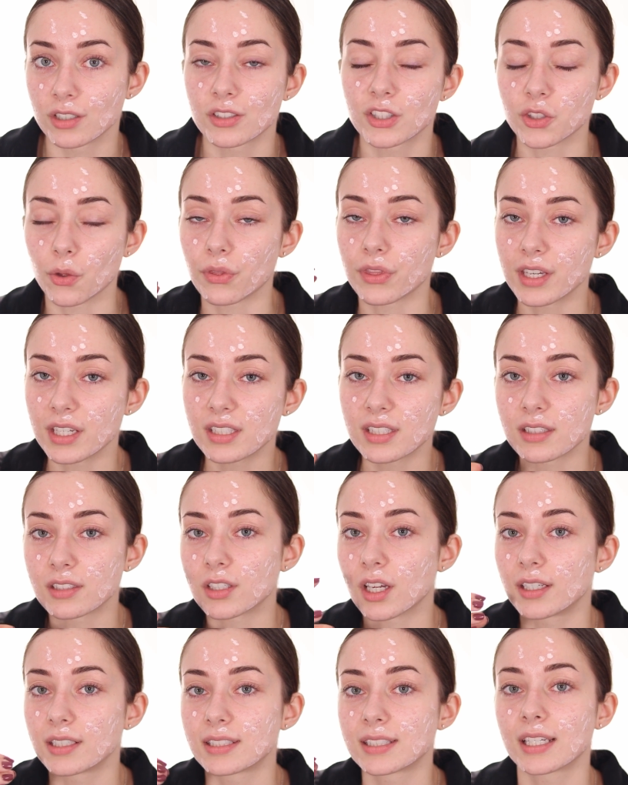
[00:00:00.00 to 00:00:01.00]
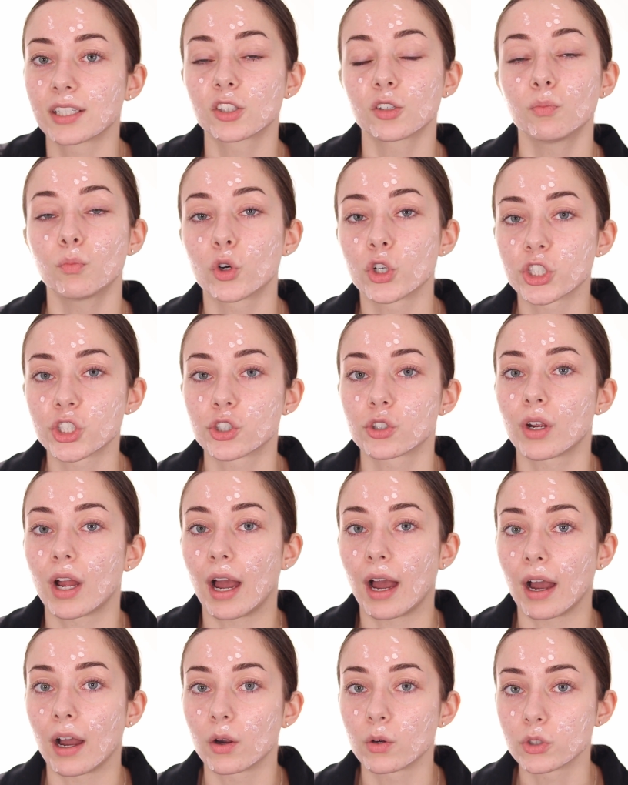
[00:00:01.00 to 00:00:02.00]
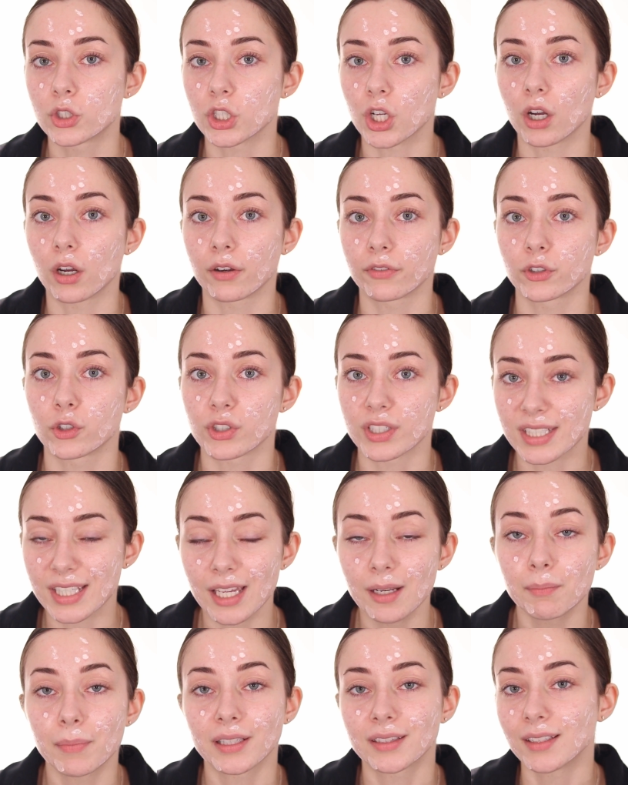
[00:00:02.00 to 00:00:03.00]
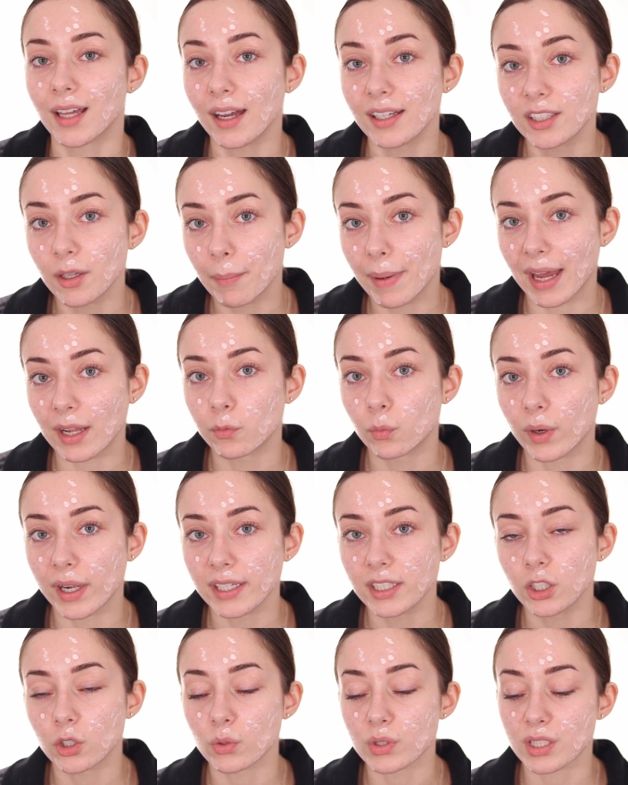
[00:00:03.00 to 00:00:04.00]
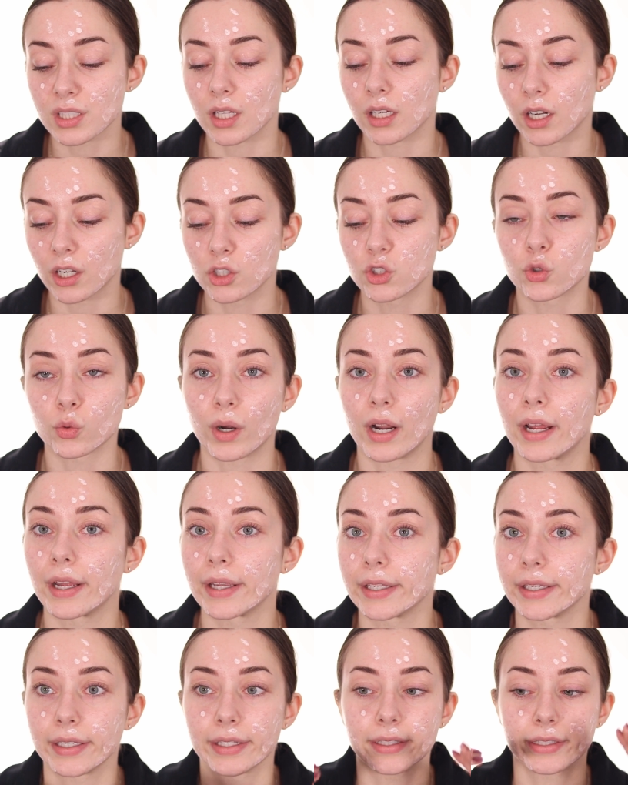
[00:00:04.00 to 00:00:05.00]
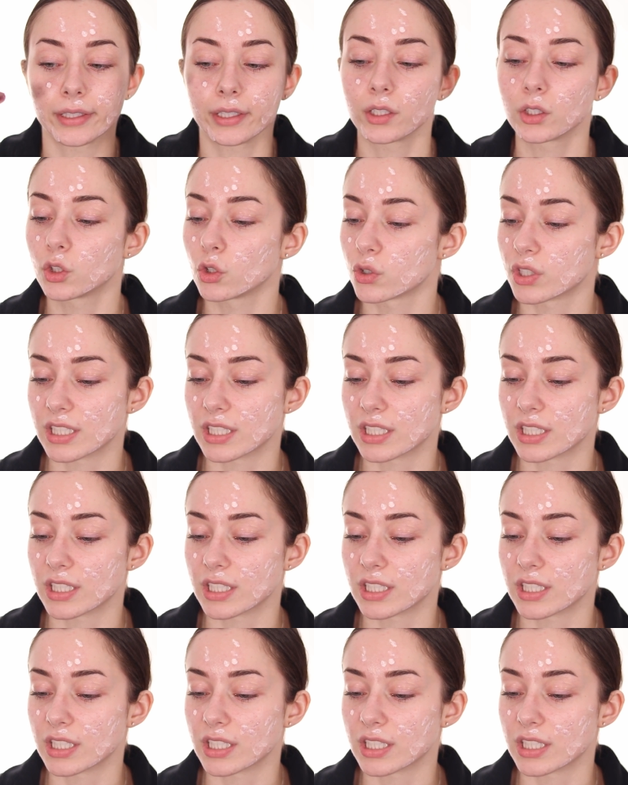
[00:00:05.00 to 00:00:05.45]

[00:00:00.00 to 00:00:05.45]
So this is going to take the moisture out of your skin, but not in a bad way. You know, it's not going to dry your